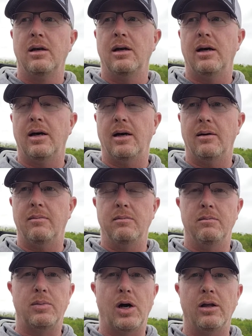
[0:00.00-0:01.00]

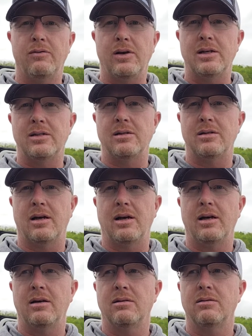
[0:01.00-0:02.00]
um, polyface
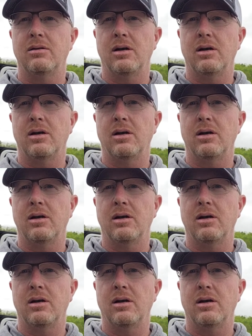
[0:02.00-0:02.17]
design.